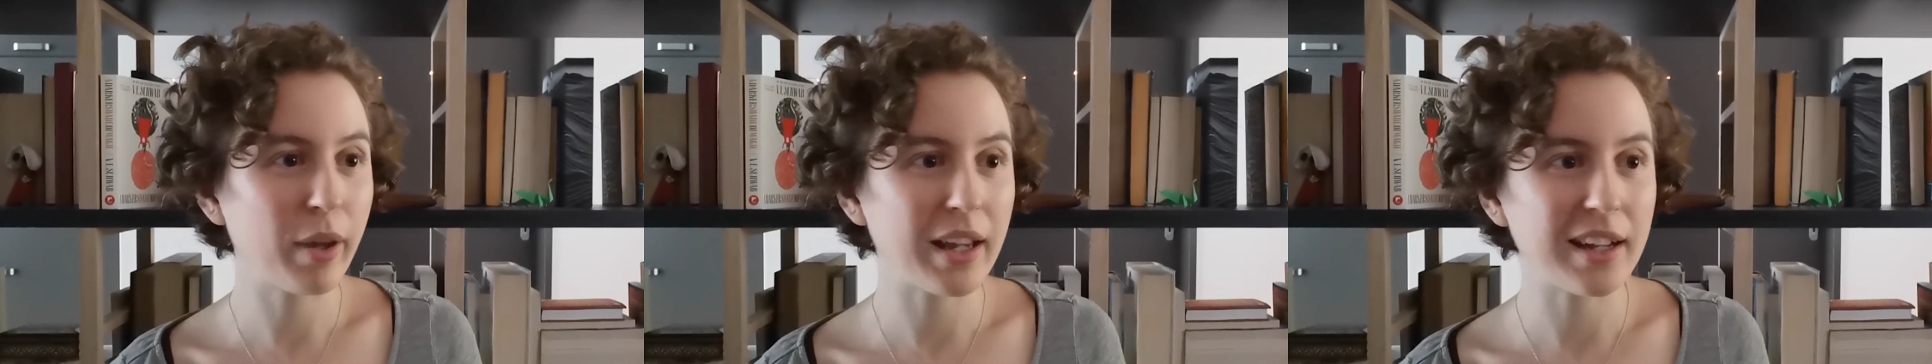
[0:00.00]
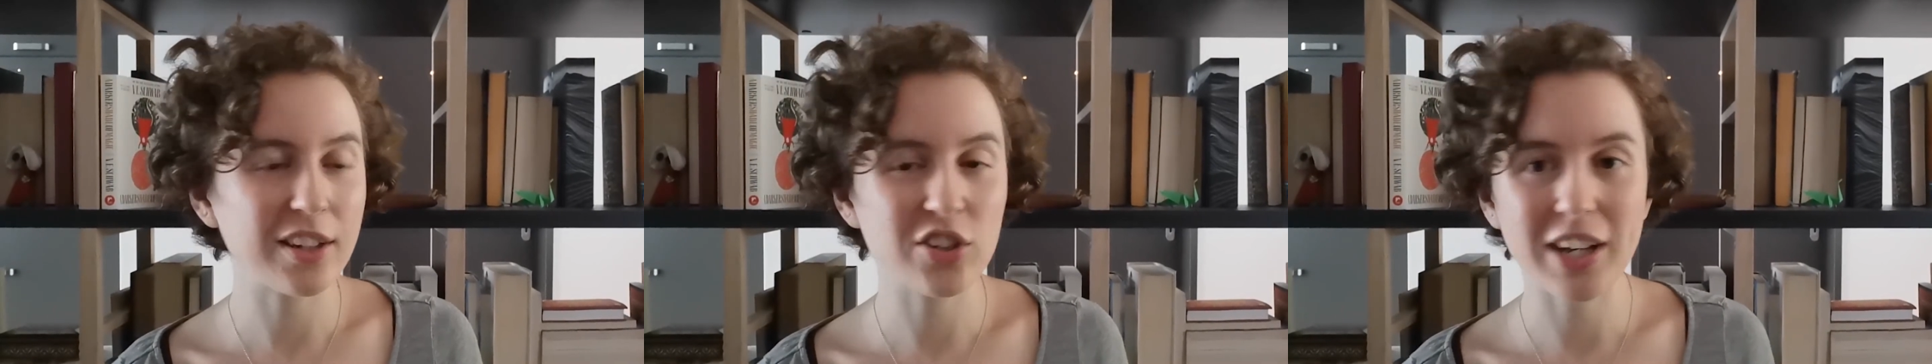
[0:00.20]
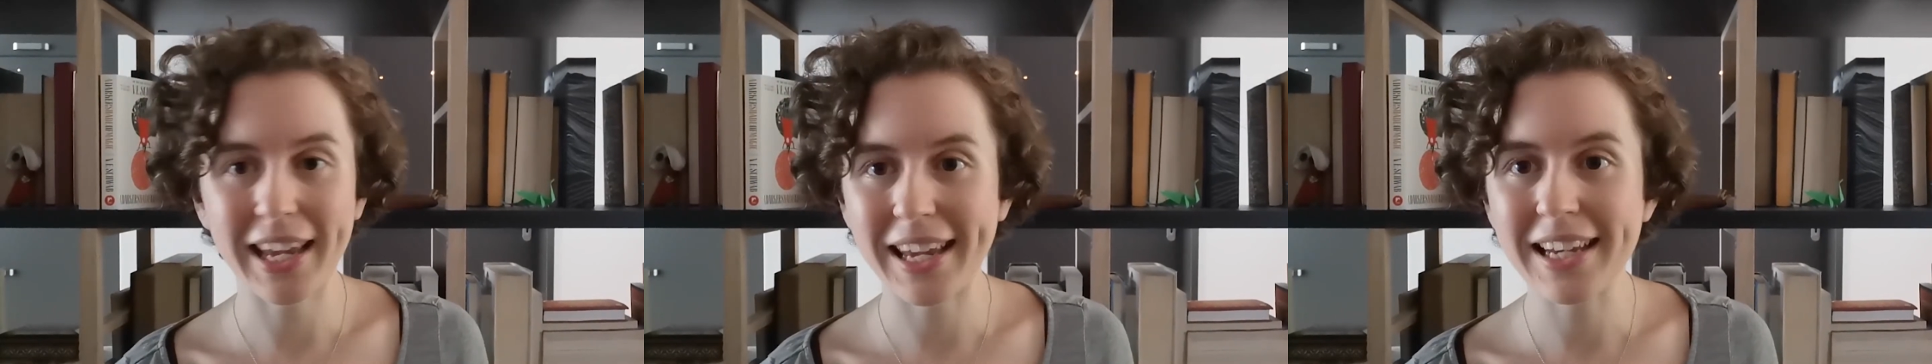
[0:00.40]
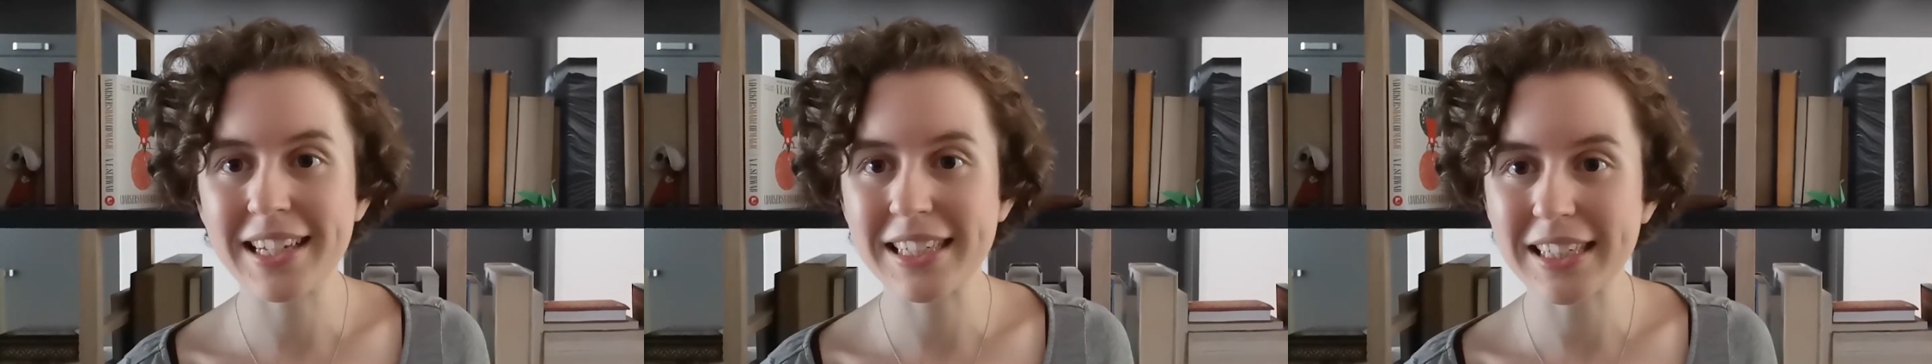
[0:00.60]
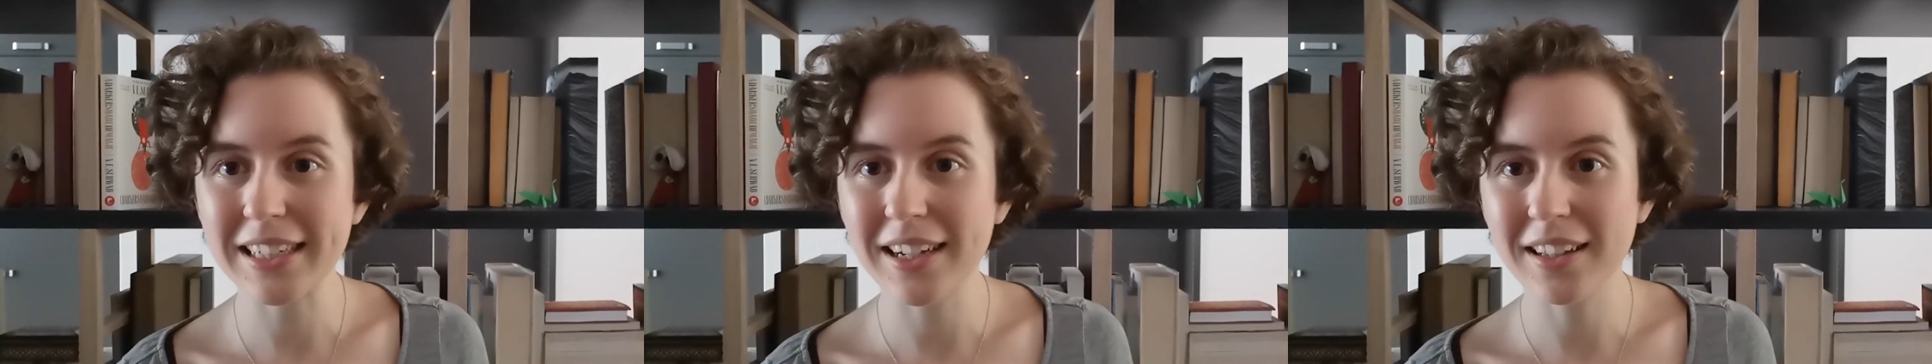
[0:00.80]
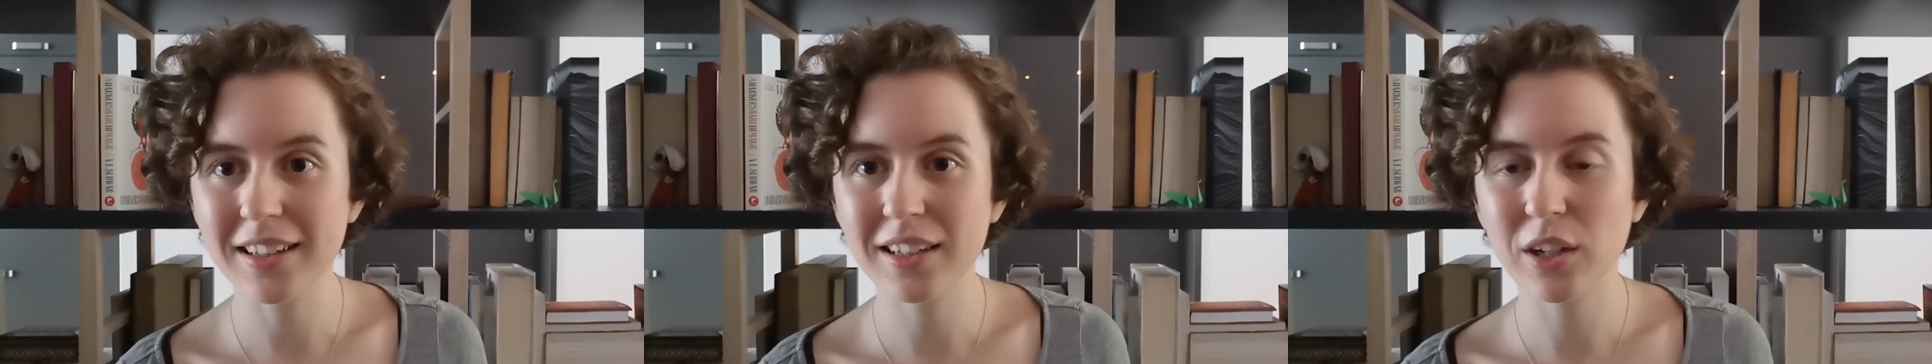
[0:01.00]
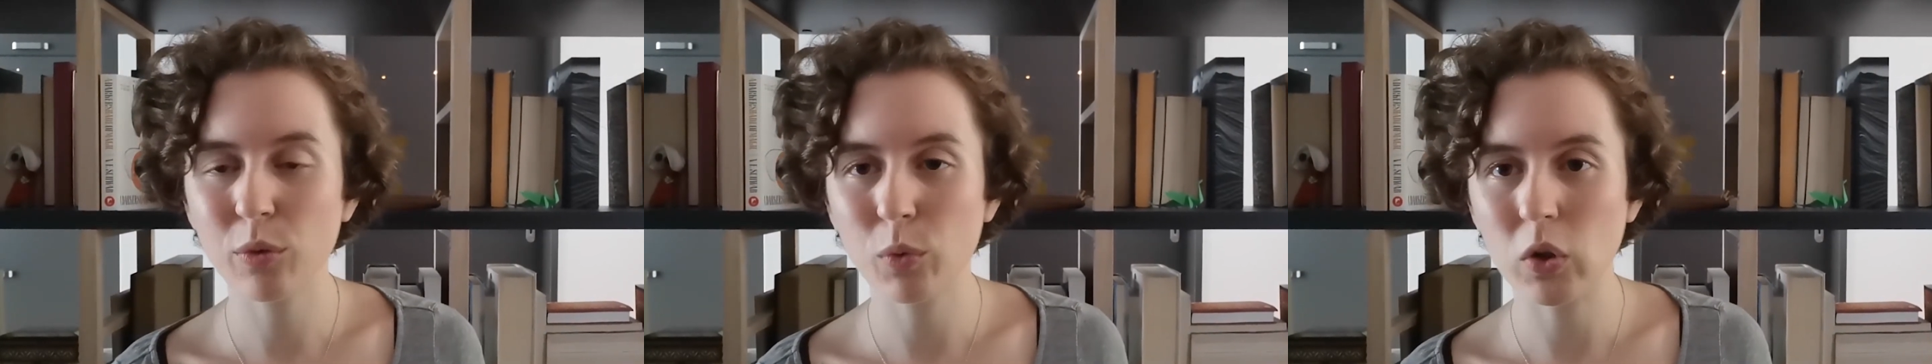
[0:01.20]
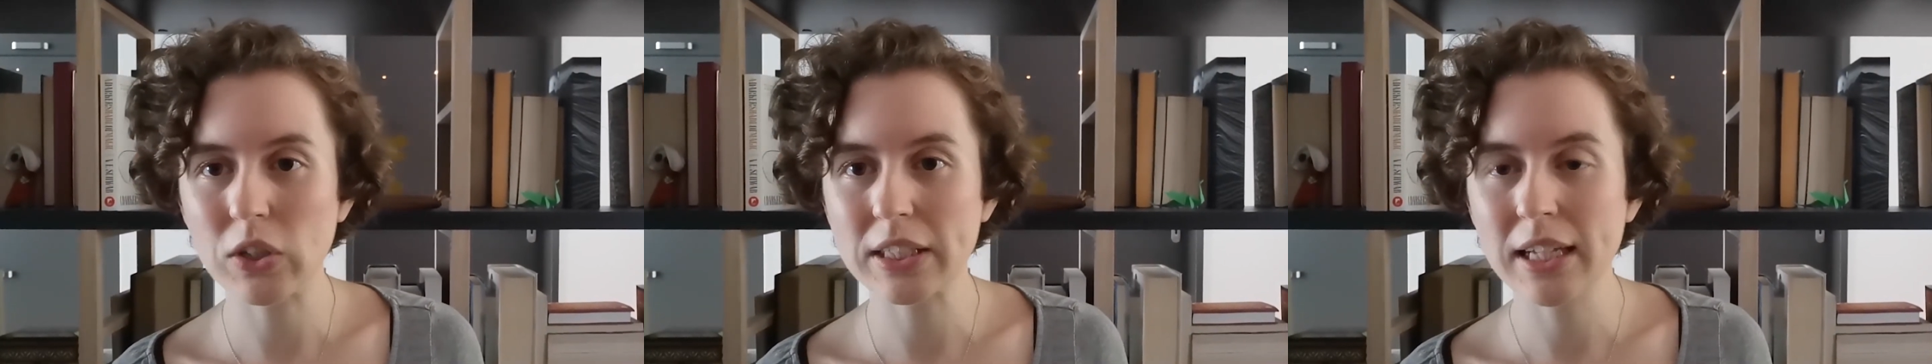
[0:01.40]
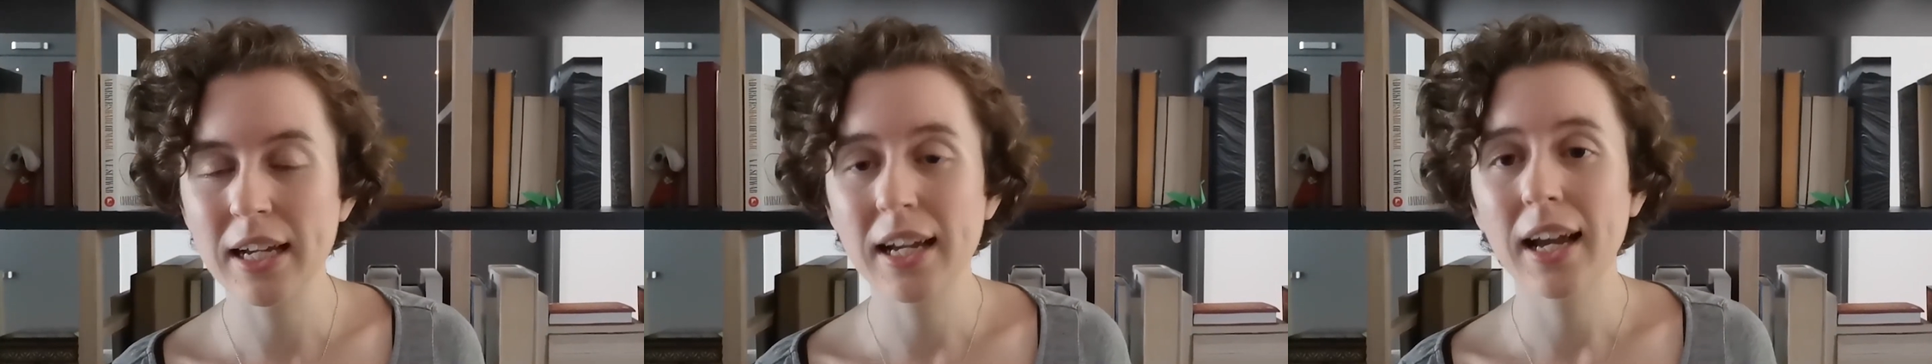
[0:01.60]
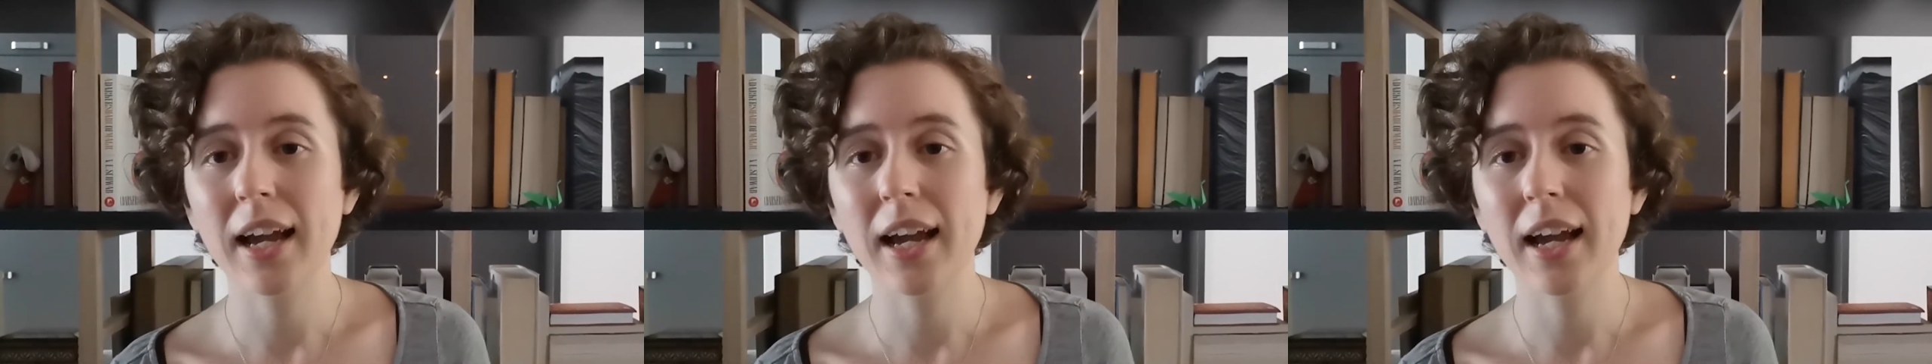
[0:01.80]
page 80, I think it was,